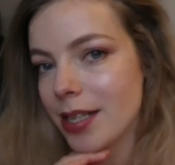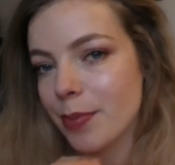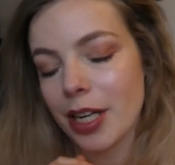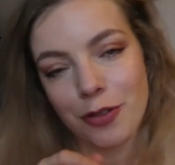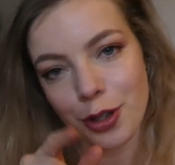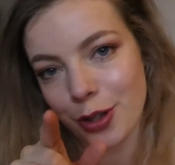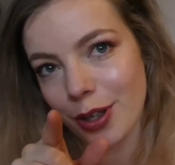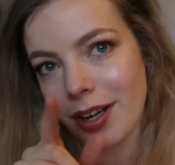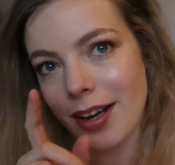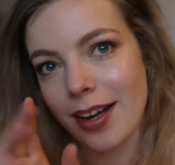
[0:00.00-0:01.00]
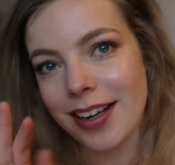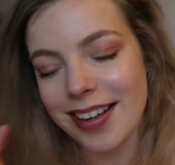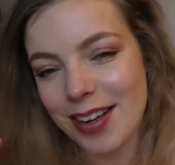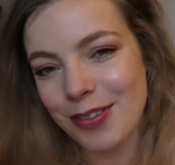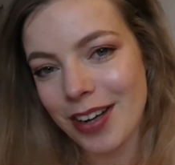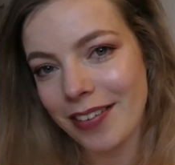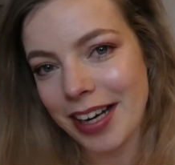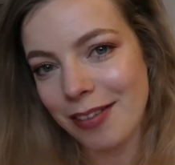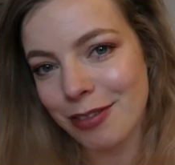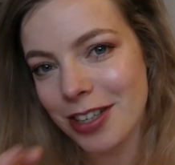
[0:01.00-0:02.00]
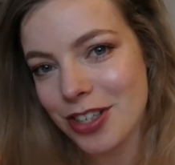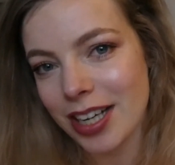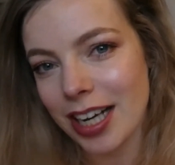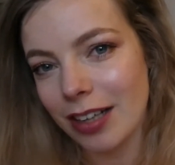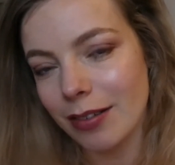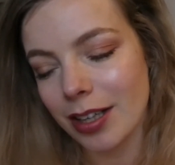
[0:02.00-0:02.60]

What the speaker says: but if you're very average at